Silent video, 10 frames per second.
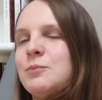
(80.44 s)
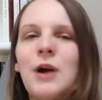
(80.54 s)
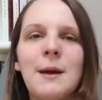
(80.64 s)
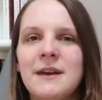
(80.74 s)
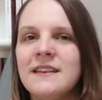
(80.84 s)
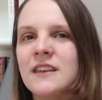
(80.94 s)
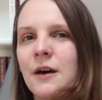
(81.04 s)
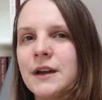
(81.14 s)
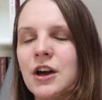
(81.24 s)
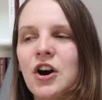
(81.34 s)
premise
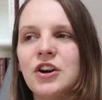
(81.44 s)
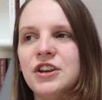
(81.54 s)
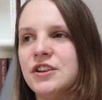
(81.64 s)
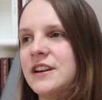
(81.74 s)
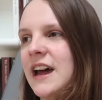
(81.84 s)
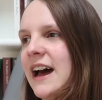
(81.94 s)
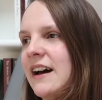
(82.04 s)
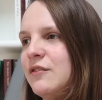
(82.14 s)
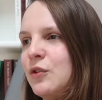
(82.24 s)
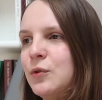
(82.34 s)
going on, you can
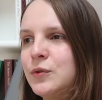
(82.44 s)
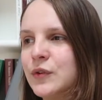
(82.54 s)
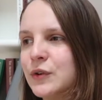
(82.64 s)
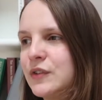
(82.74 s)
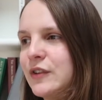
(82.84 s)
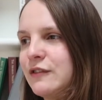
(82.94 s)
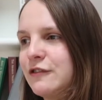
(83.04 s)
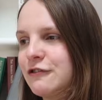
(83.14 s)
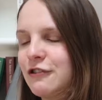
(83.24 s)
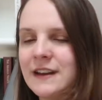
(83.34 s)
have all sorts
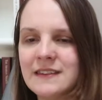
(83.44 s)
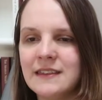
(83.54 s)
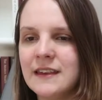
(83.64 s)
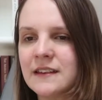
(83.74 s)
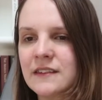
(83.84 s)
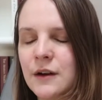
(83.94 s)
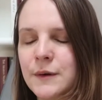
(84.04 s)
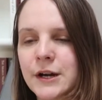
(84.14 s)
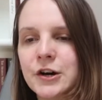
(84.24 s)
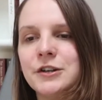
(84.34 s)
of crazy things
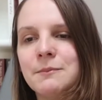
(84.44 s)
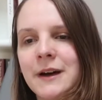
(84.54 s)
going on,